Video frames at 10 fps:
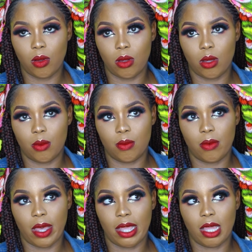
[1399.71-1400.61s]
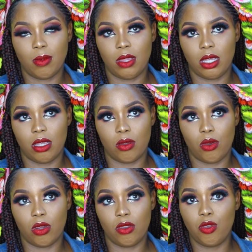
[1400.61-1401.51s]
I kept thinking
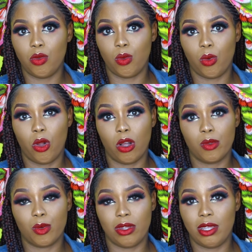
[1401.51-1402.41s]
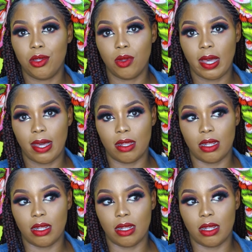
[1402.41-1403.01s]
God would heal her.